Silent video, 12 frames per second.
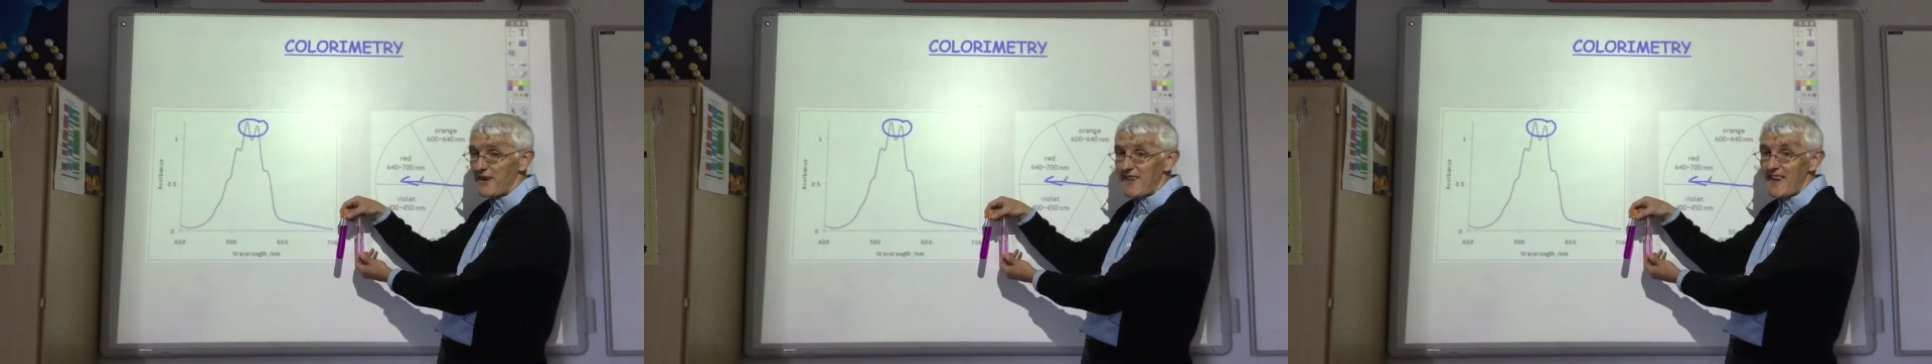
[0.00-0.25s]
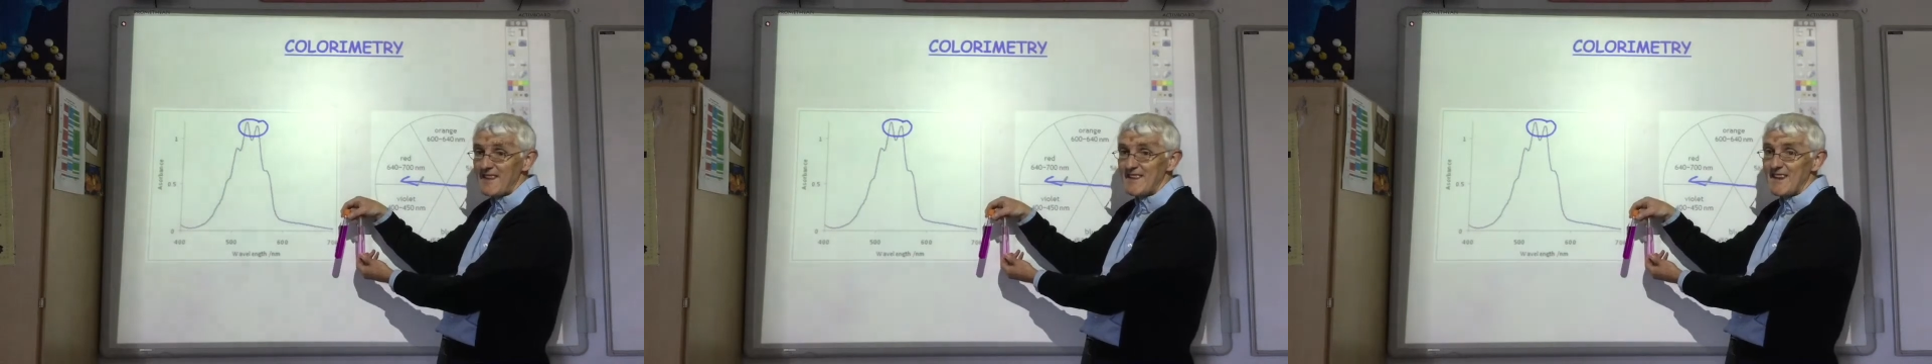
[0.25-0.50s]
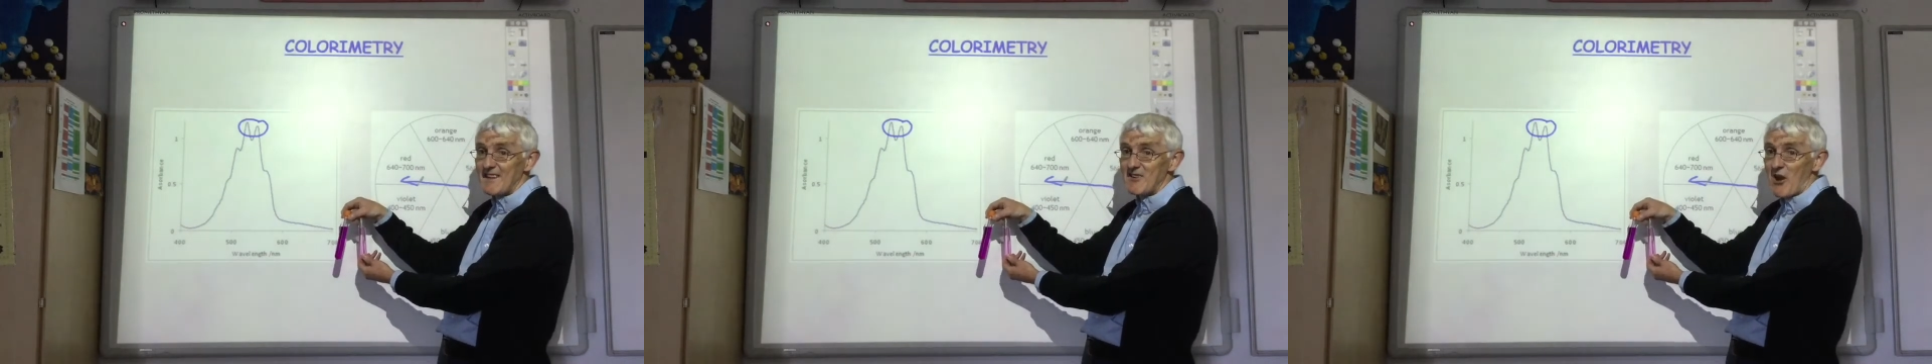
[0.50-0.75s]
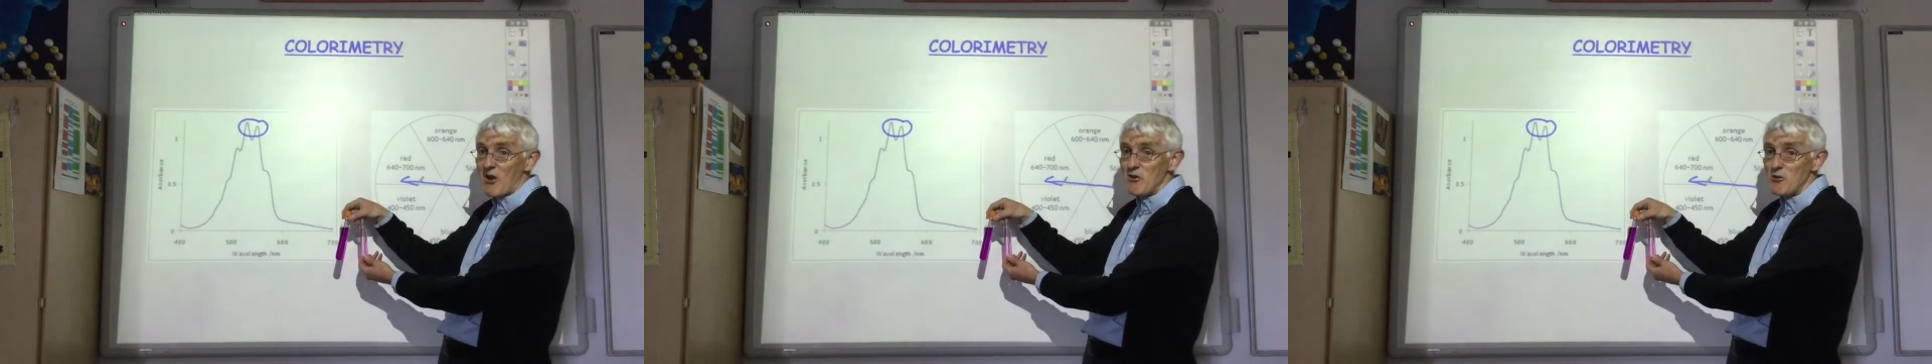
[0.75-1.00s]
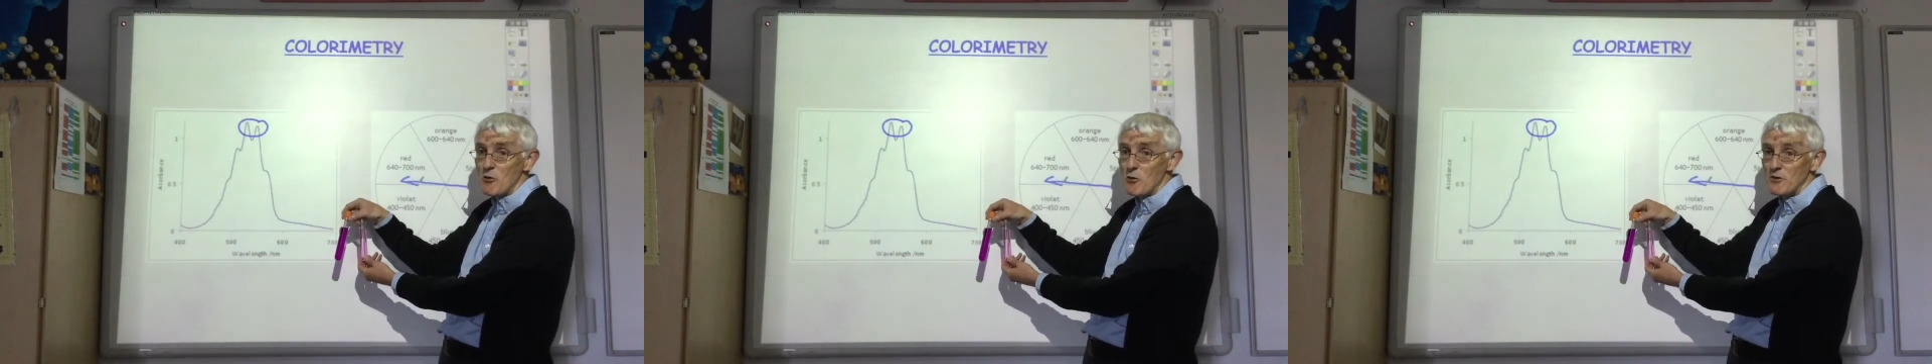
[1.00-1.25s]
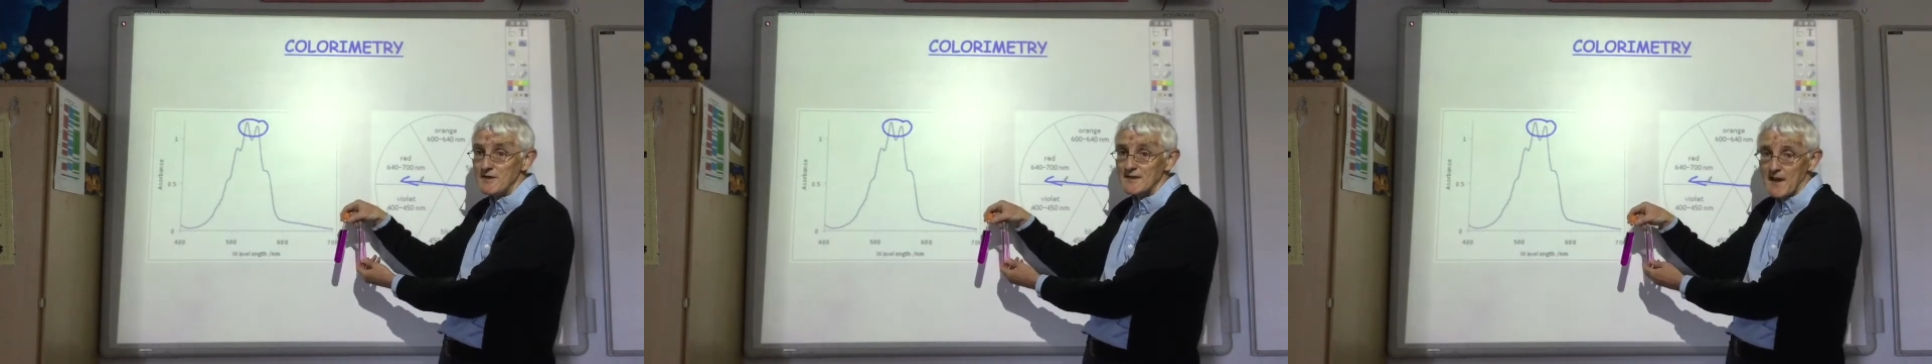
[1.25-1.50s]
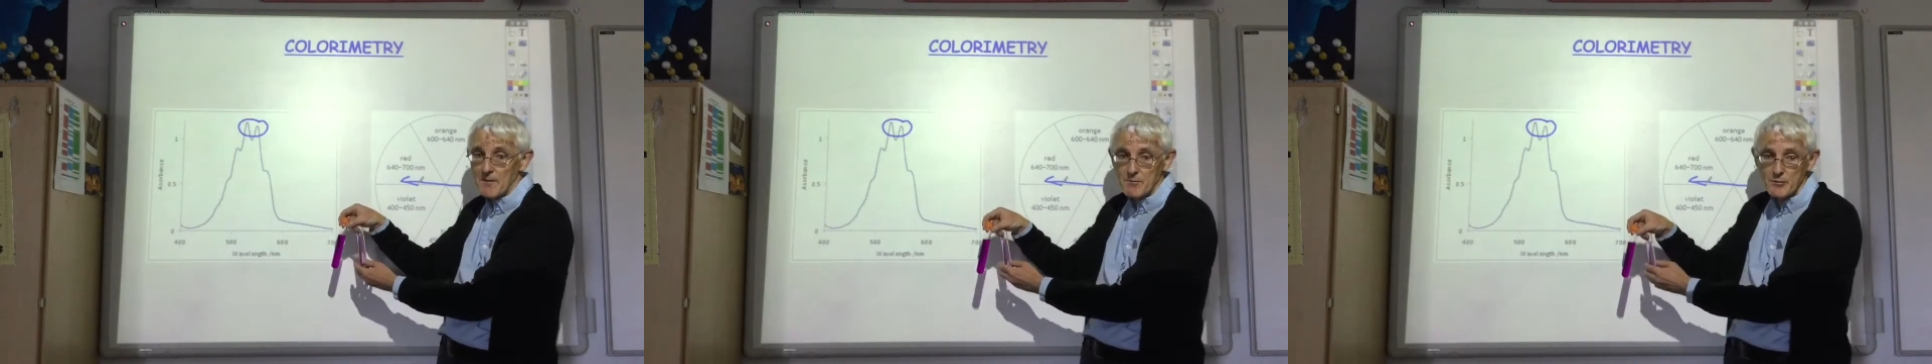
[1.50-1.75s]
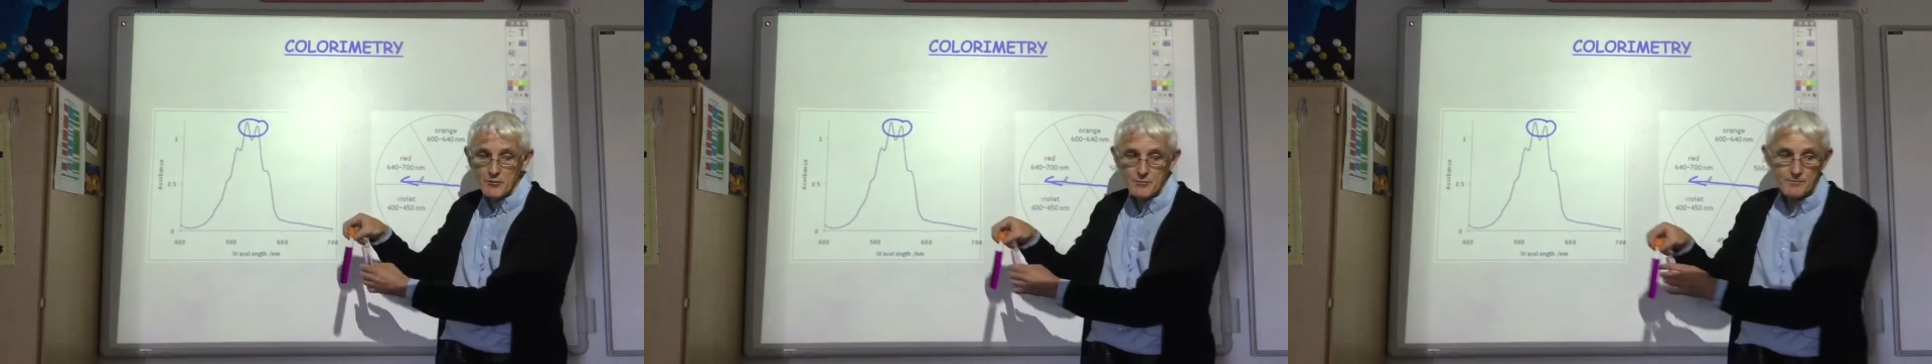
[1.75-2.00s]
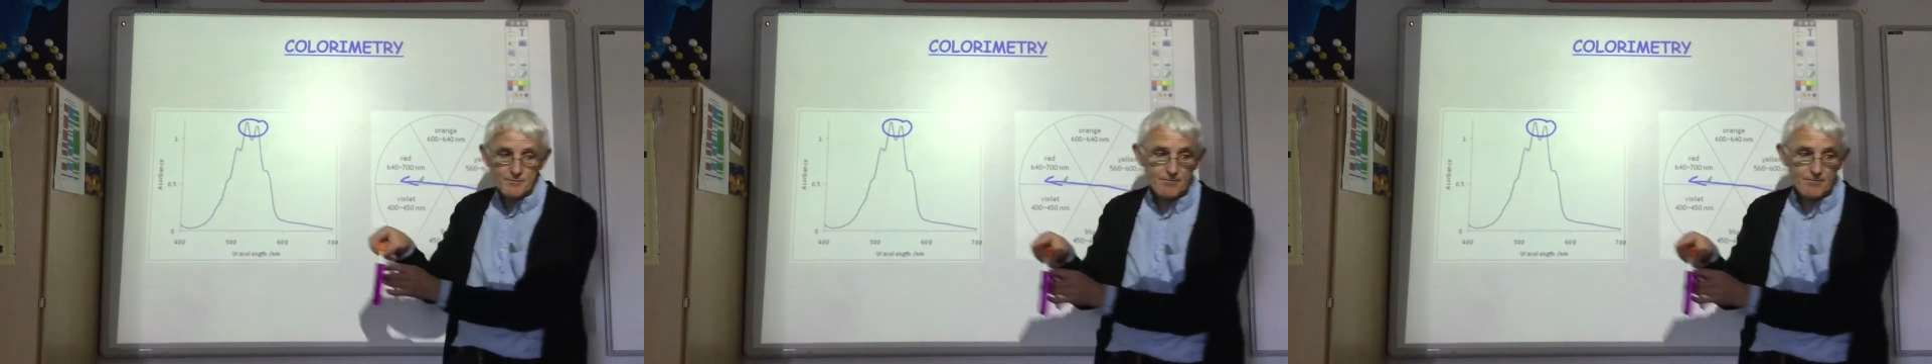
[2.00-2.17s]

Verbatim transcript: we then take an unknown sample,